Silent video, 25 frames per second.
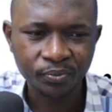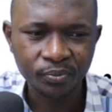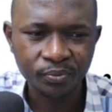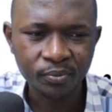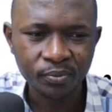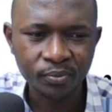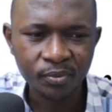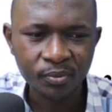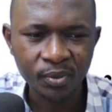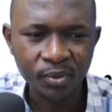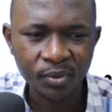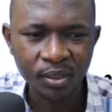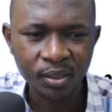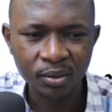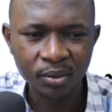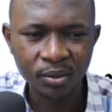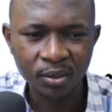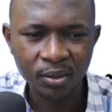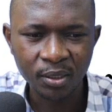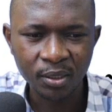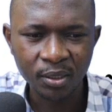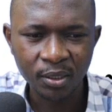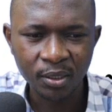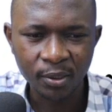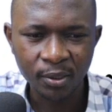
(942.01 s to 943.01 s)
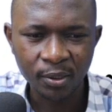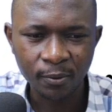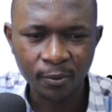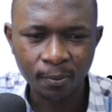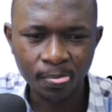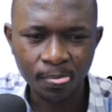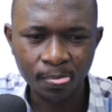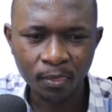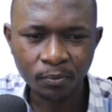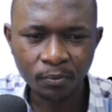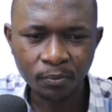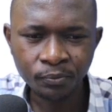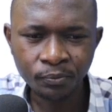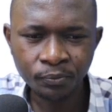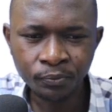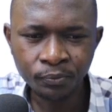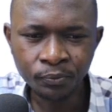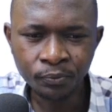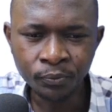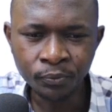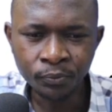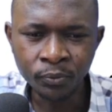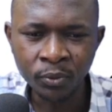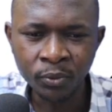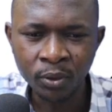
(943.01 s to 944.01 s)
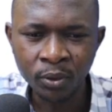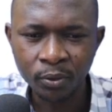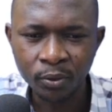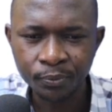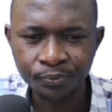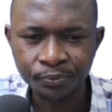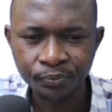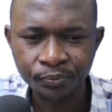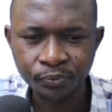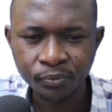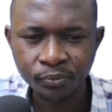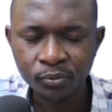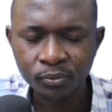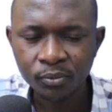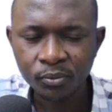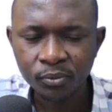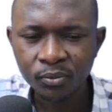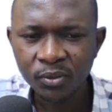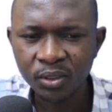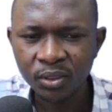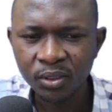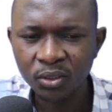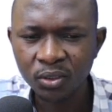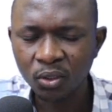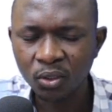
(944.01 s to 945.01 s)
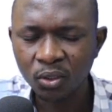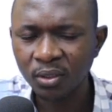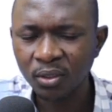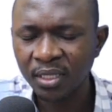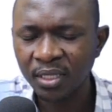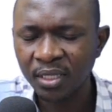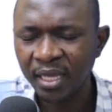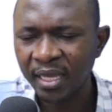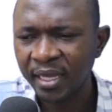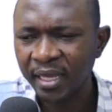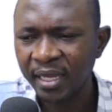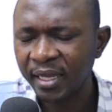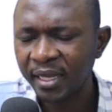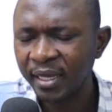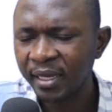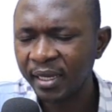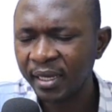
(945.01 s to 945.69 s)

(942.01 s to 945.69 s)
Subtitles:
possibly say here is that the